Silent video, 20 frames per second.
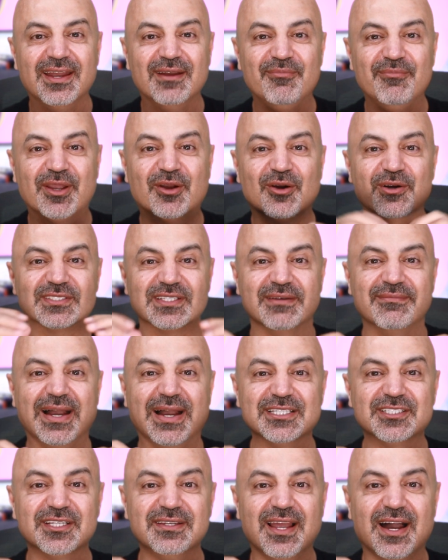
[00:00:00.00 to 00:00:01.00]
Because
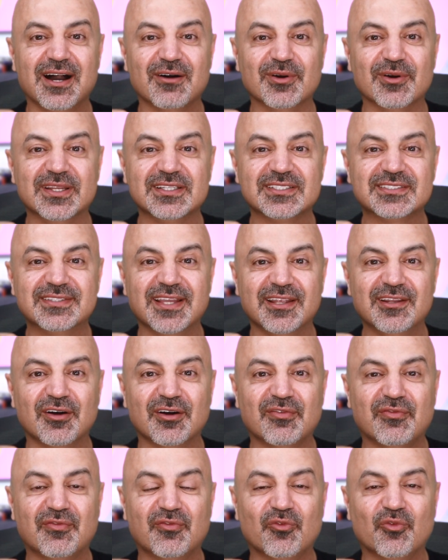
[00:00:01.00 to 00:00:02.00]
imagine now, instead
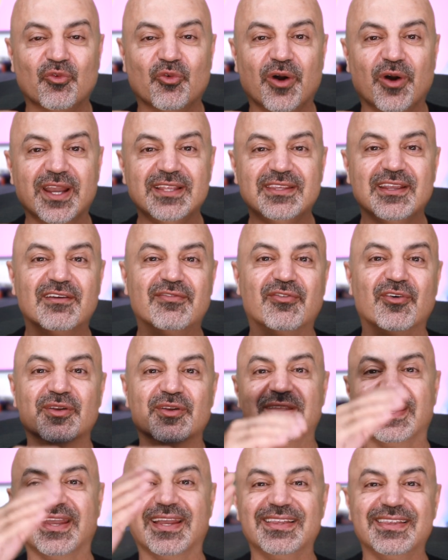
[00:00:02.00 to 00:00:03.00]
of waiting for
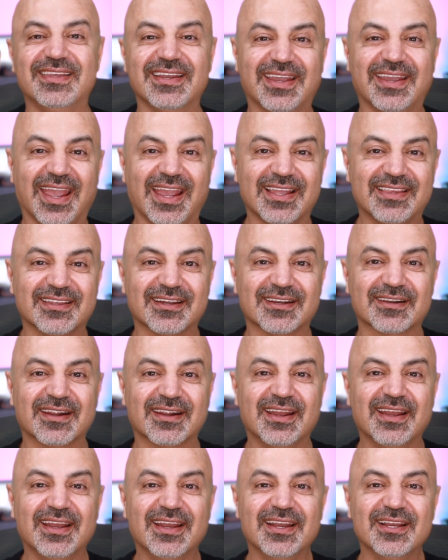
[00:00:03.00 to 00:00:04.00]
the indicator
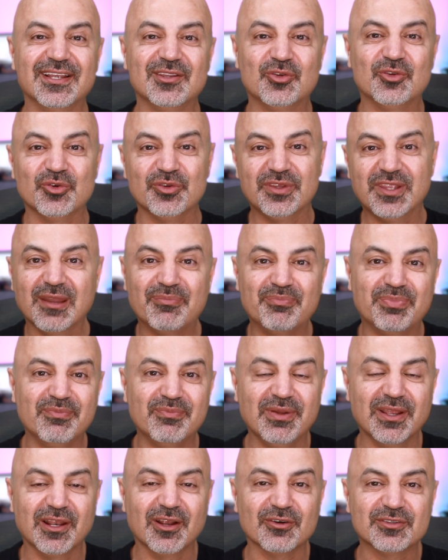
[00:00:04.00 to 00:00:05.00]
to dip
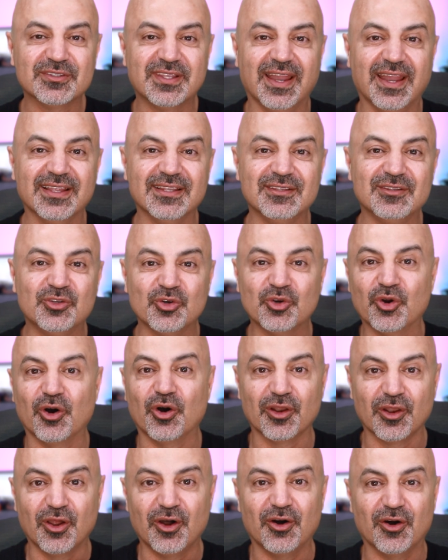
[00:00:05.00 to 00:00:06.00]
below ten to go
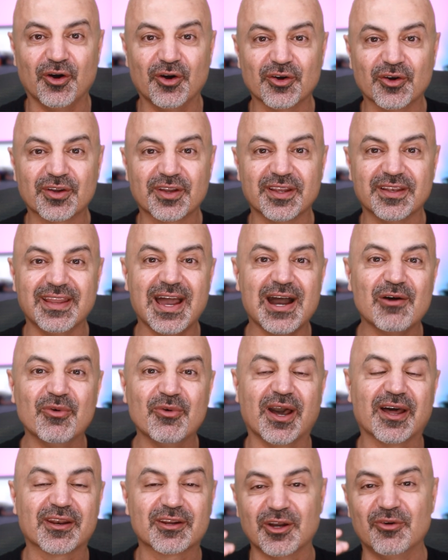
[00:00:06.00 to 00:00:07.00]
long, now we
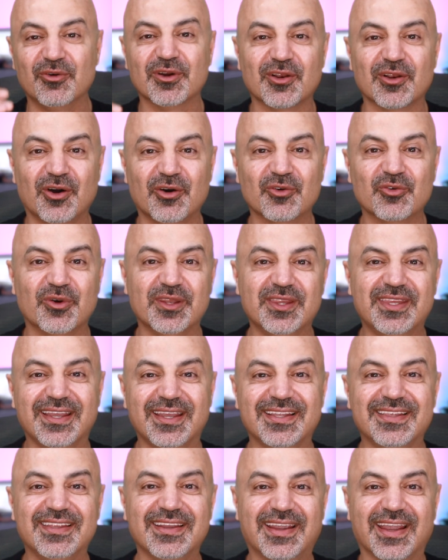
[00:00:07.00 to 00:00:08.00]
are going long when the
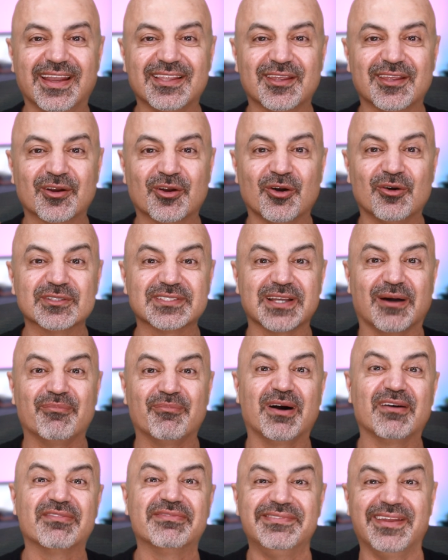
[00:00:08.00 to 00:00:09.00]
indicator goes
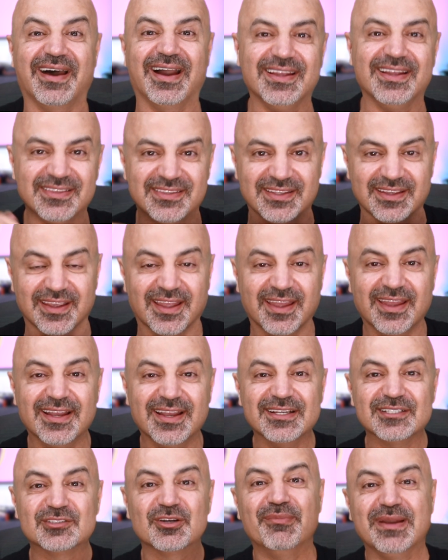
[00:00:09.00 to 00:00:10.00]
above ninety.
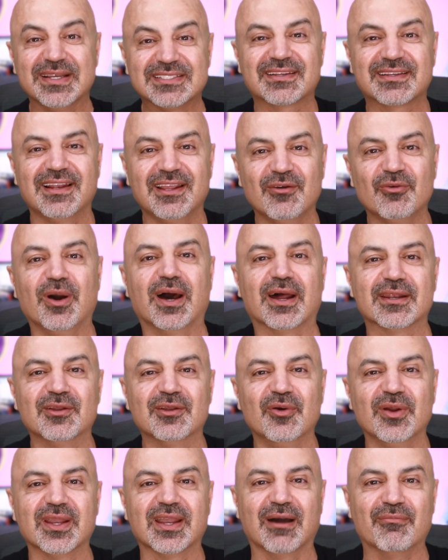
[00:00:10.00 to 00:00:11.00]
So basically, we are
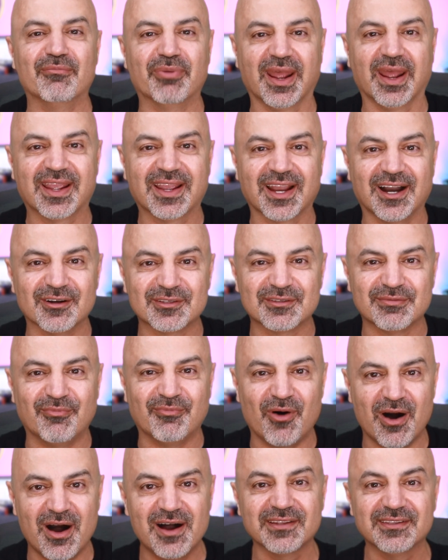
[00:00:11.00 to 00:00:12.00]
doing a breakout
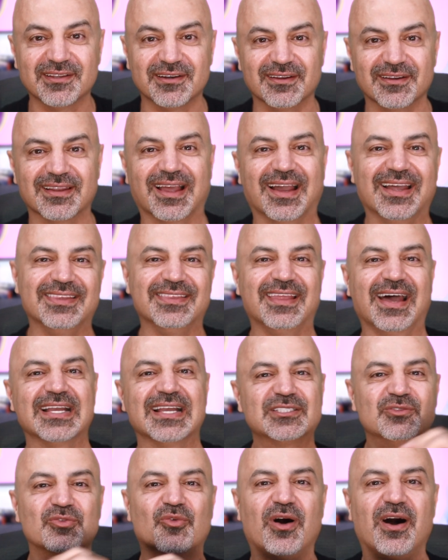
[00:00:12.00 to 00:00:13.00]
model, and
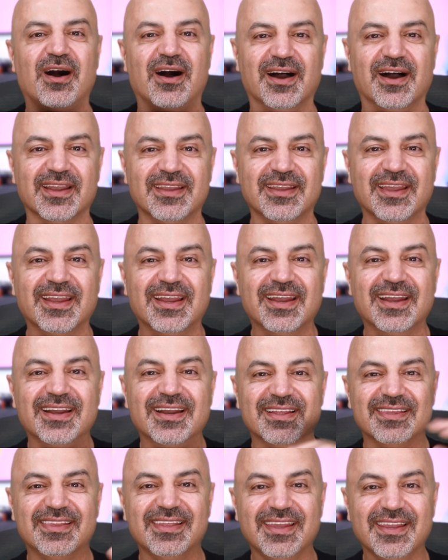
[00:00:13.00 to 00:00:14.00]
that's why
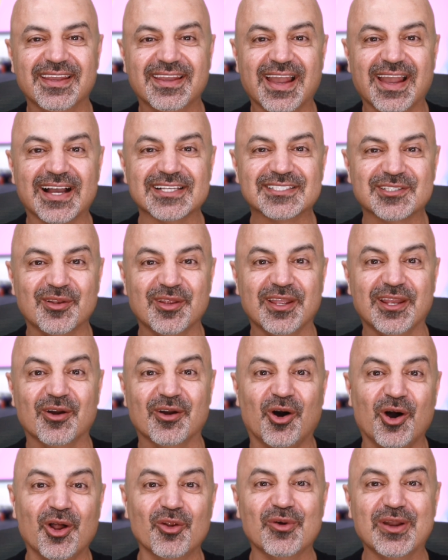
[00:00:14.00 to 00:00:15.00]
the gasoline
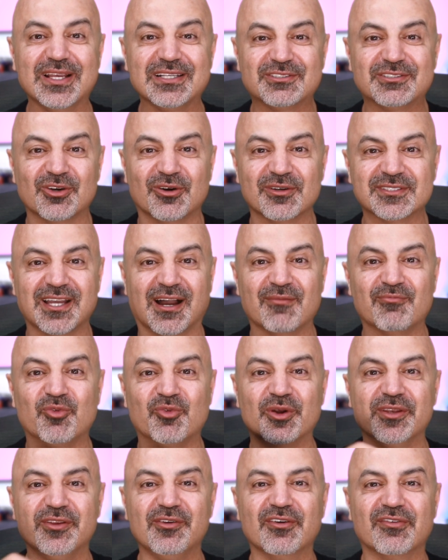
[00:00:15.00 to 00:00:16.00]
always shows up
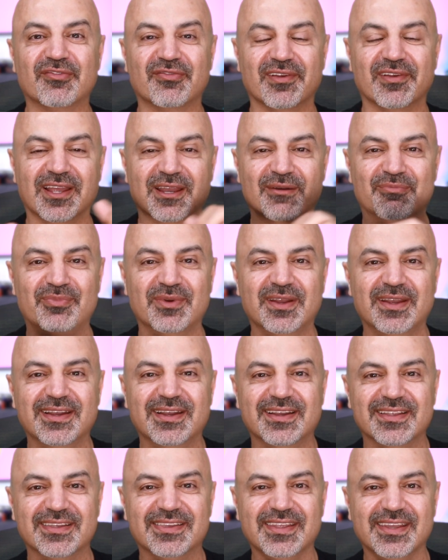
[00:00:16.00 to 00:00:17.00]
when you flip
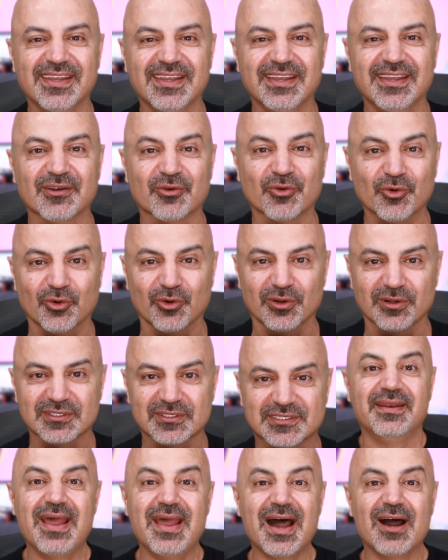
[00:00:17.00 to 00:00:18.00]
the rules.
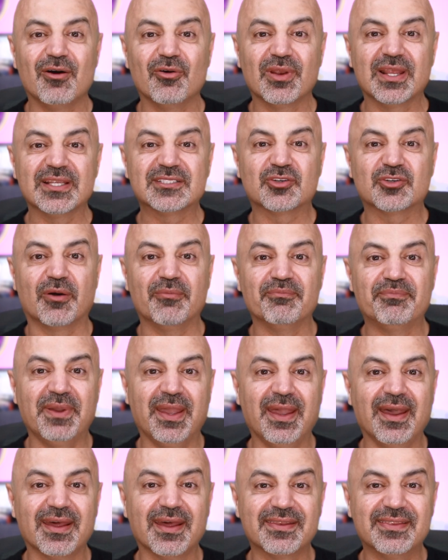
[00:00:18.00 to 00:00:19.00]
Now let's
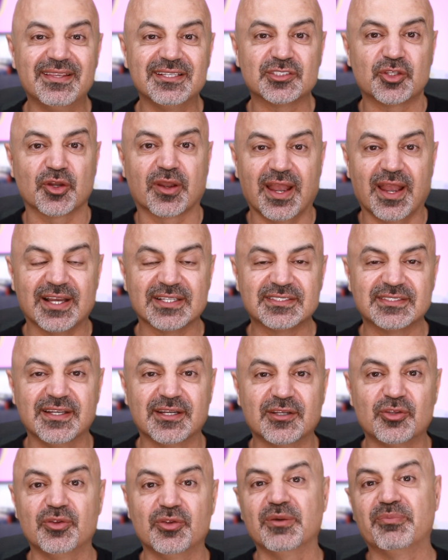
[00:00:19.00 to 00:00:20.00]
compare the
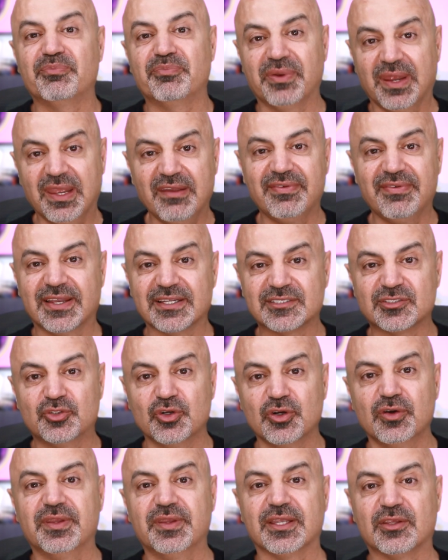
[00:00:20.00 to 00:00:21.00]
stochastic to the previous
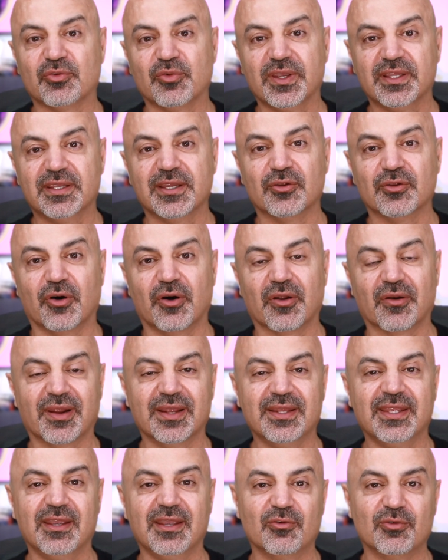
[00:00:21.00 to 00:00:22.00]
two that we did
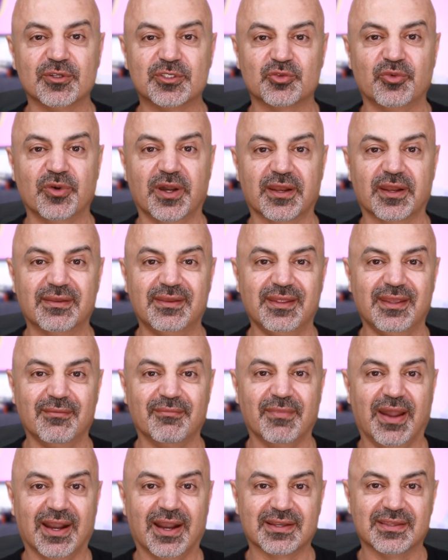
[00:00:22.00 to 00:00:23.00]
already, which were the
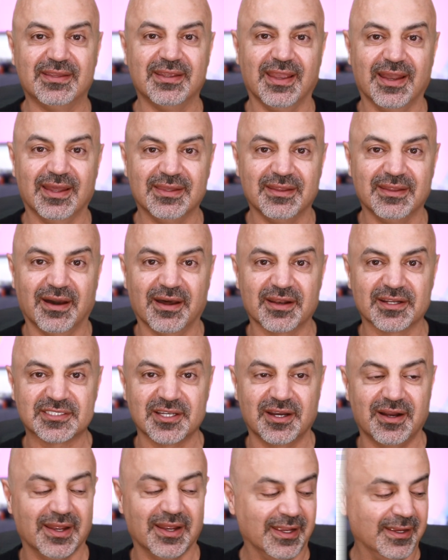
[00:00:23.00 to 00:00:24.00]
M A C D and the R S
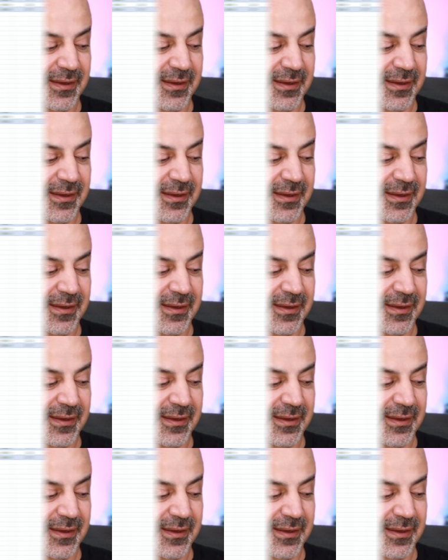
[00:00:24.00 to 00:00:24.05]
I.